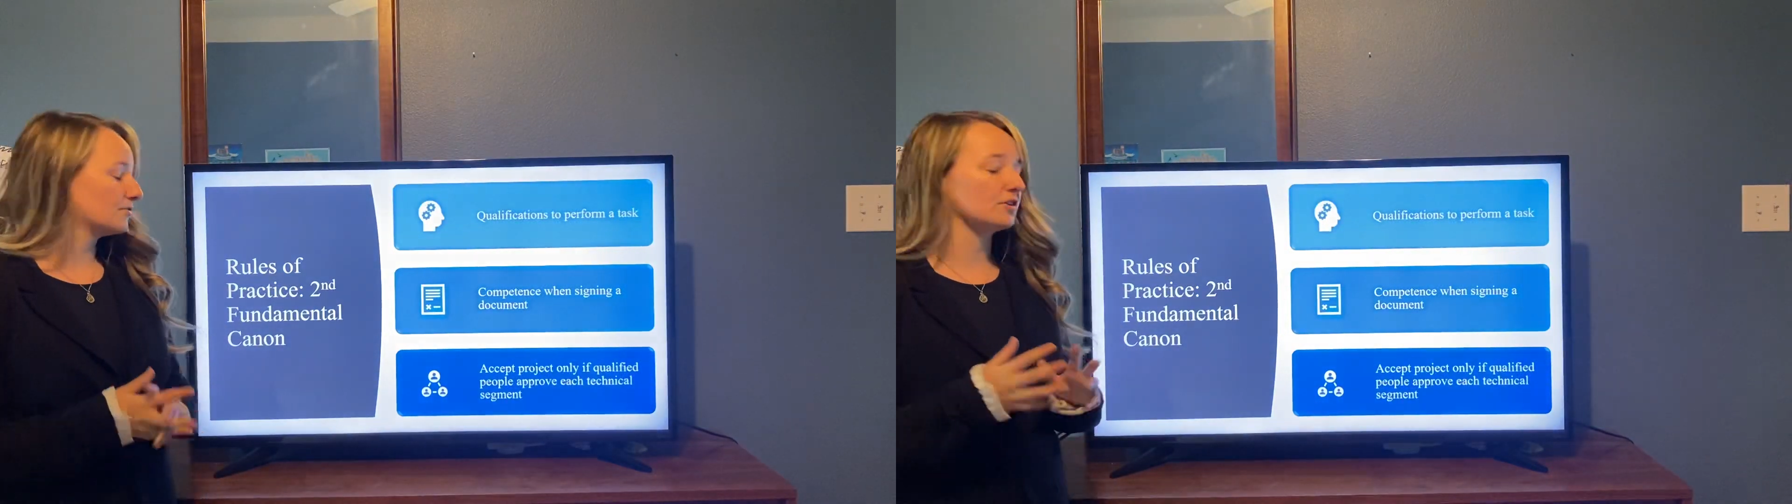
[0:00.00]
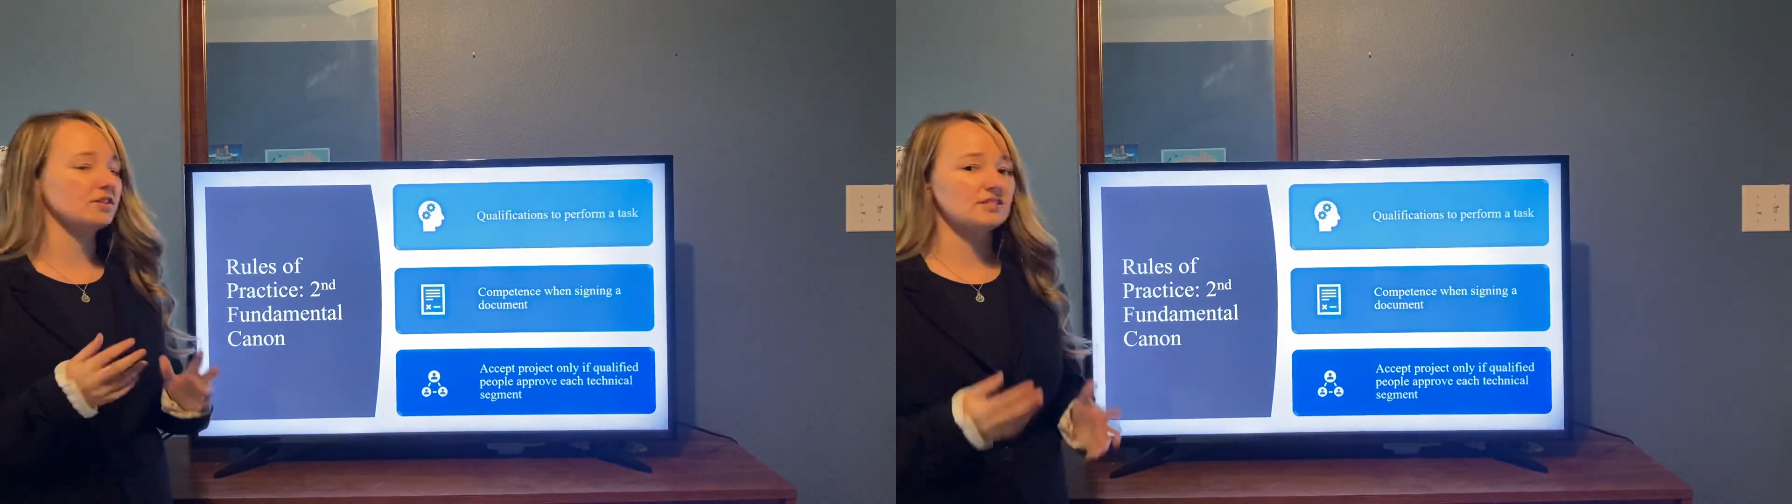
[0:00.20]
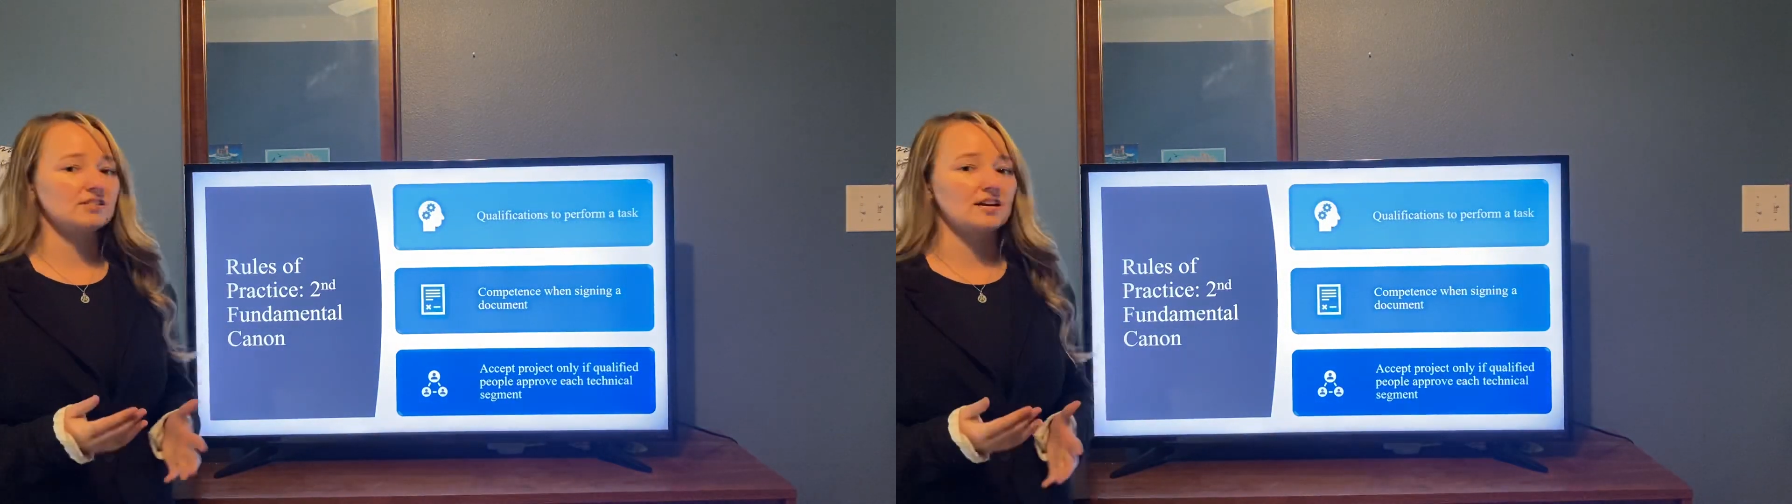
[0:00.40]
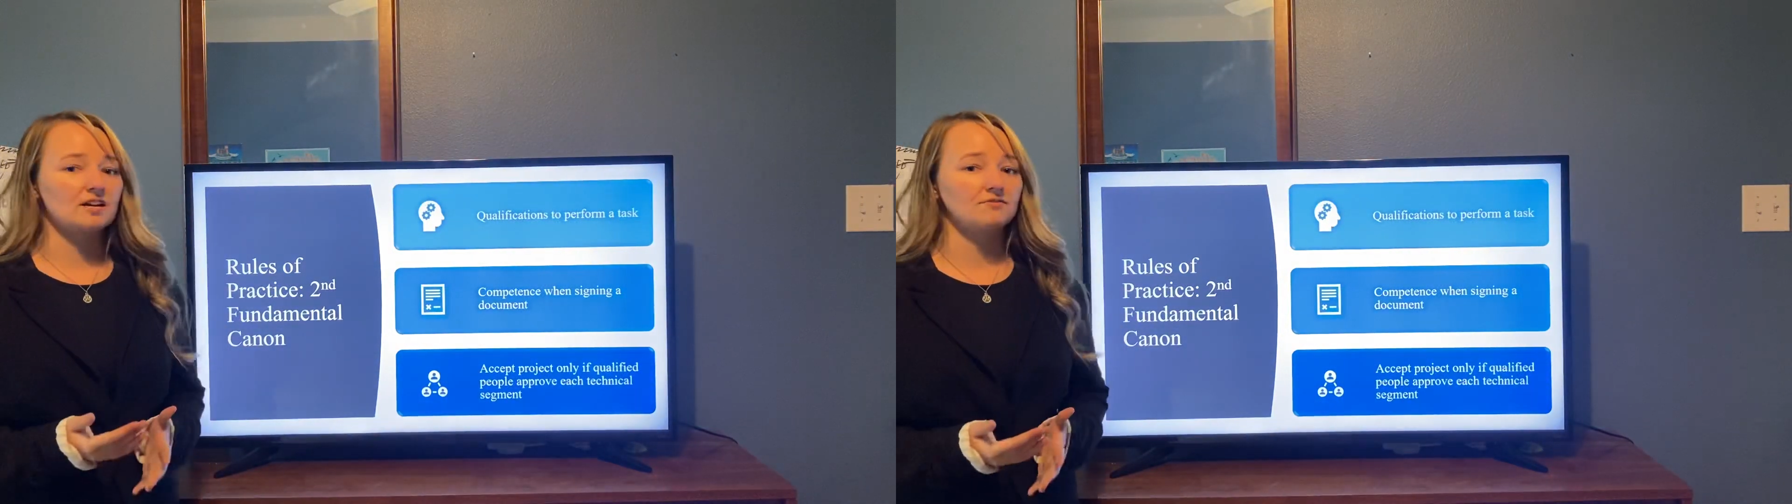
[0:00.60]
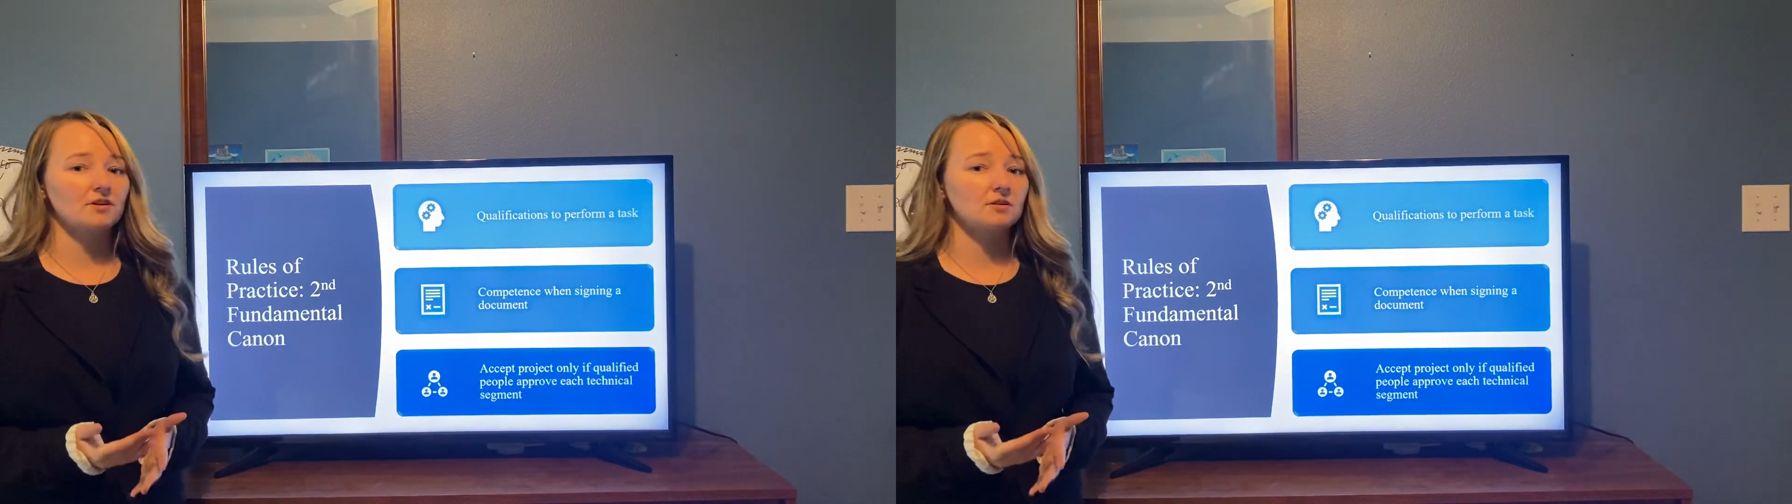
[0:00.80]
for this
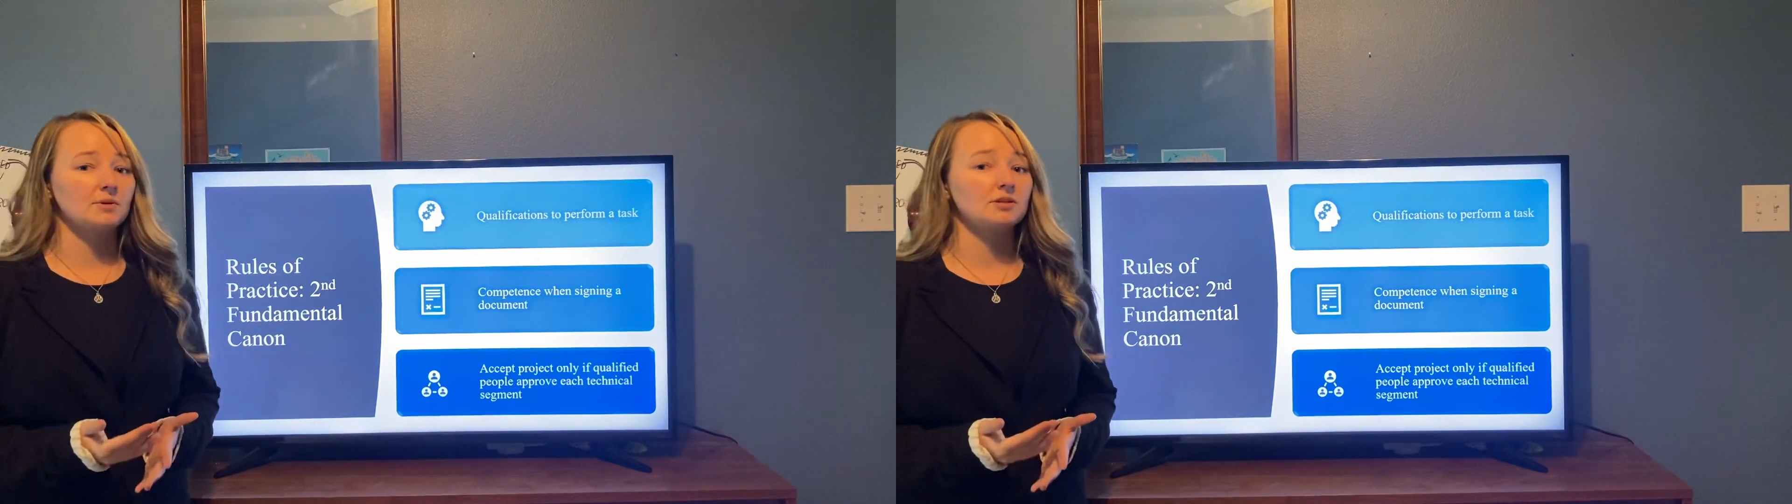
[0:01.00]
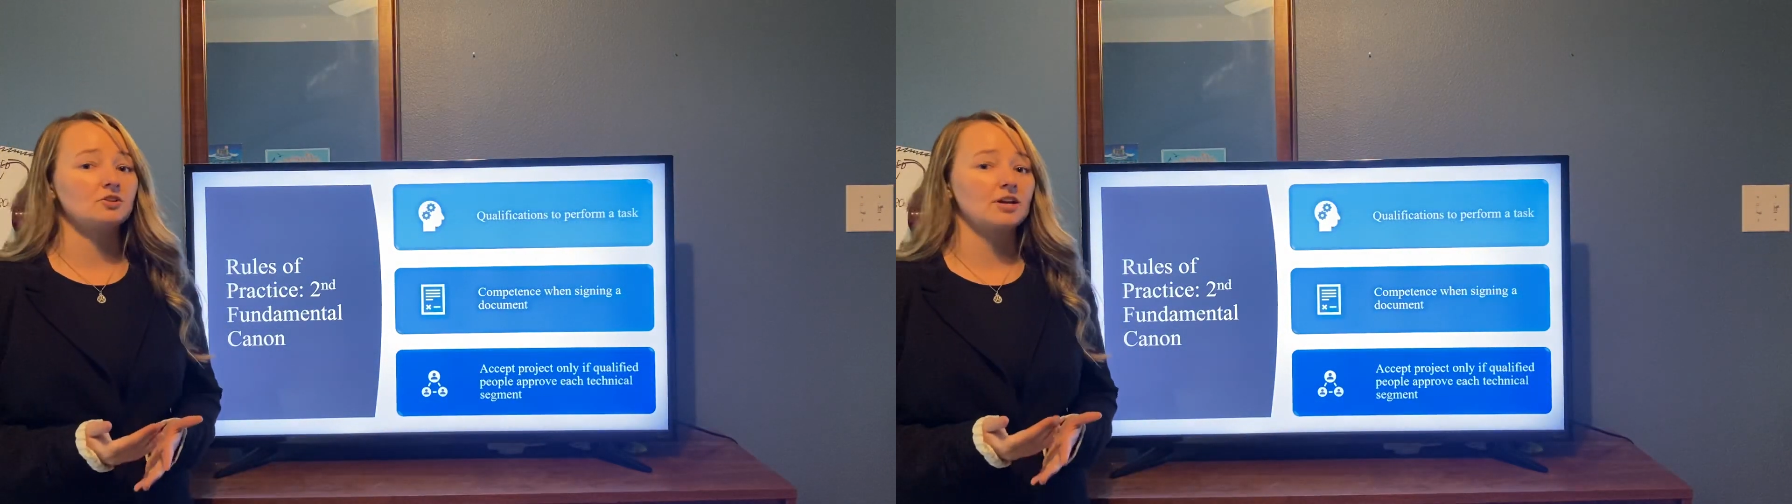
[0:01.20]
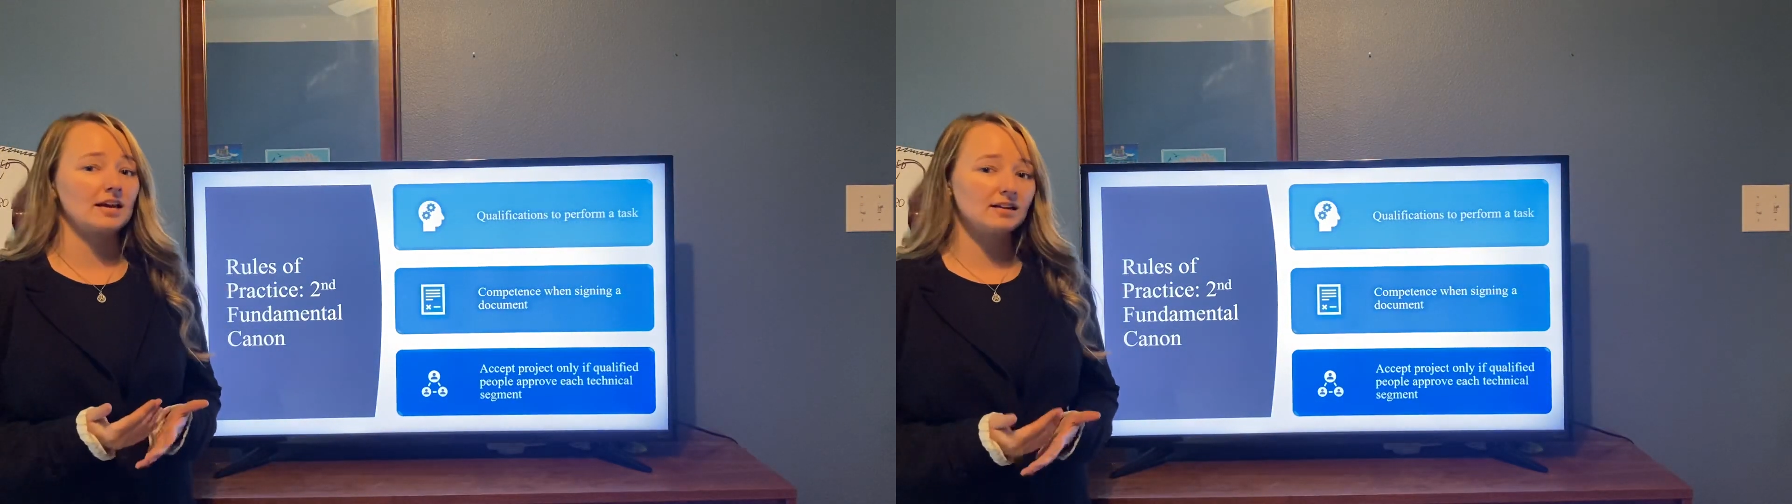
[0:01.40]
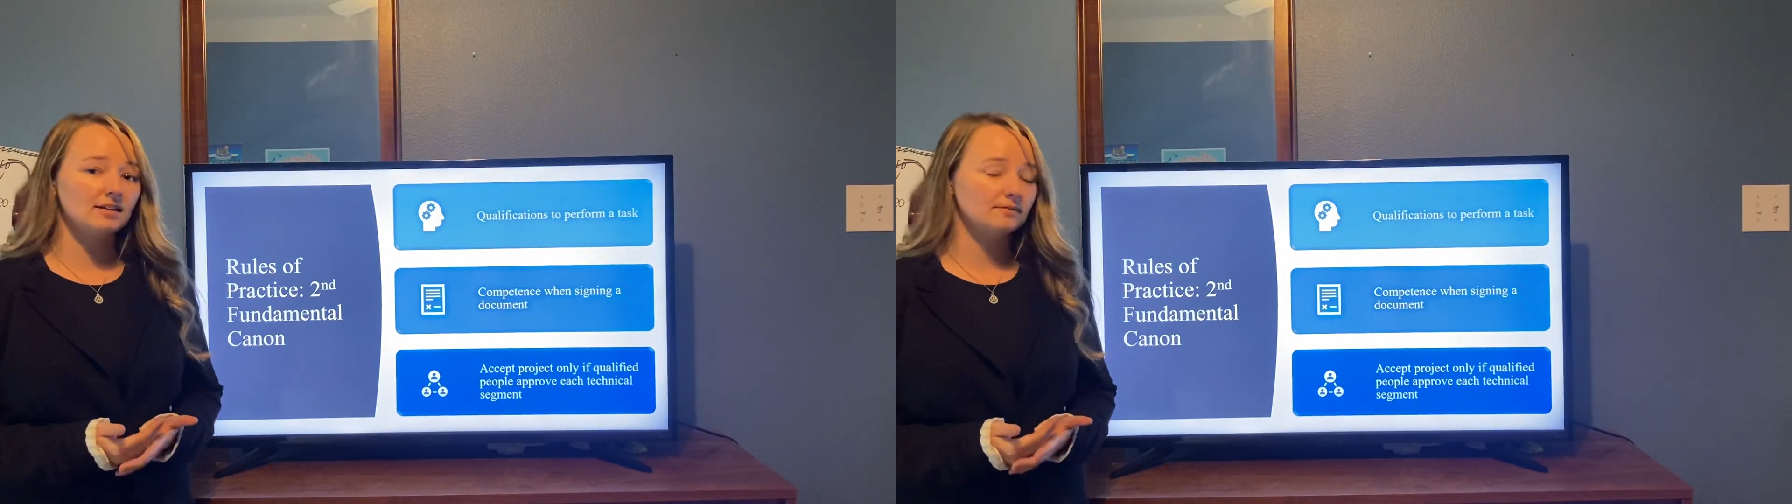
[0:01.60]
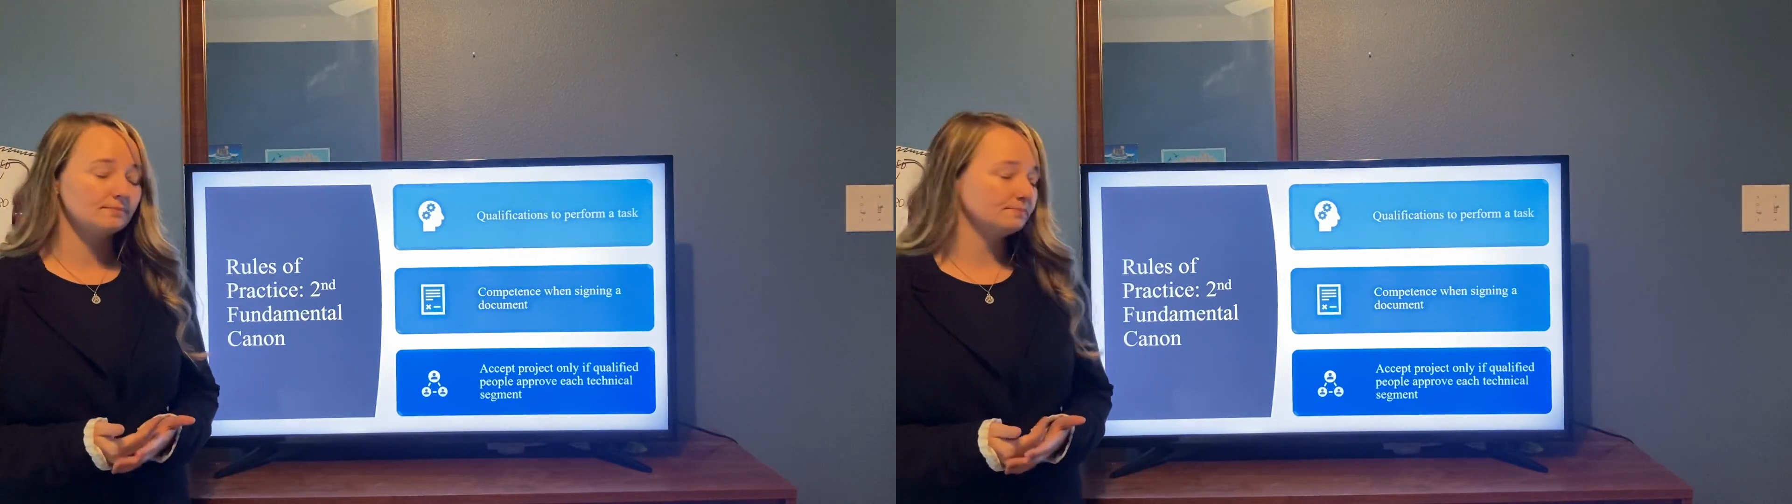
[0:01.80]
second fundamental canon.